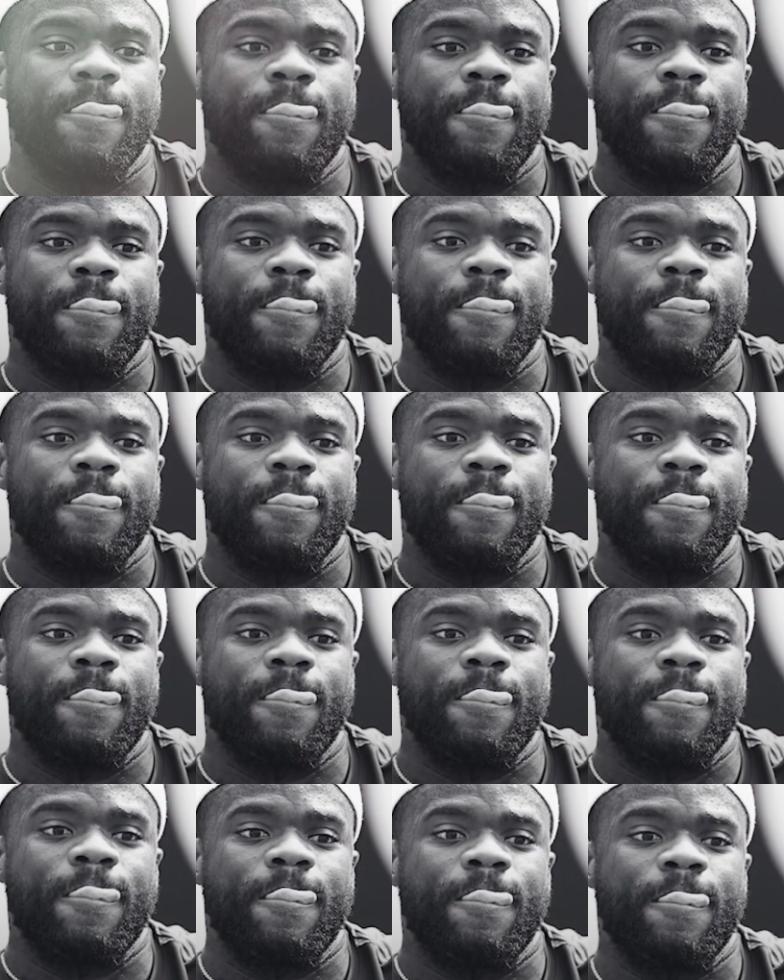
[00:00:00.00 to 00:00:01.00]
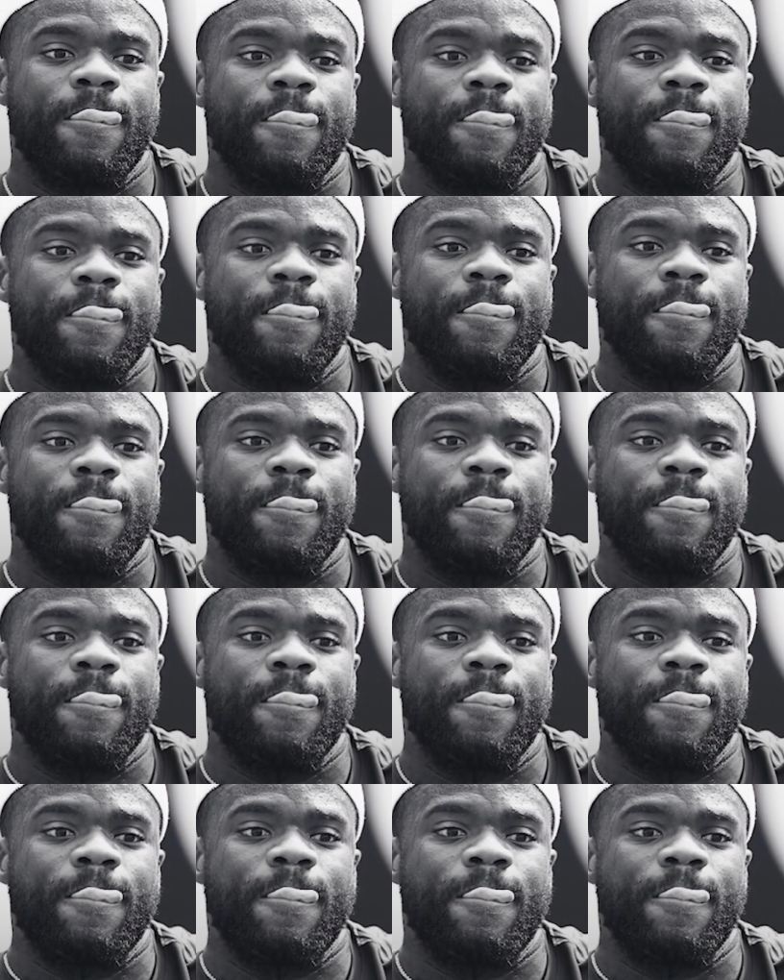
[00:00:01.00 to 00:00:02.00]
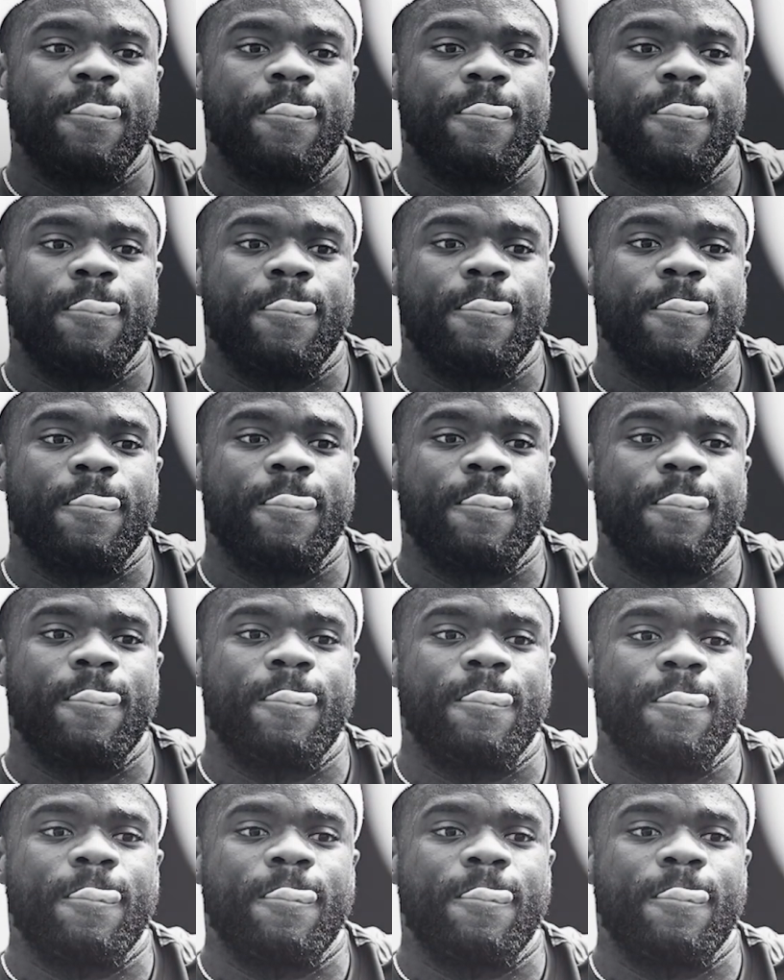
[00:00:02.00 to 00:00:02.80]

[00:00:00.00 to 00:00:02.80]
(no one is talking)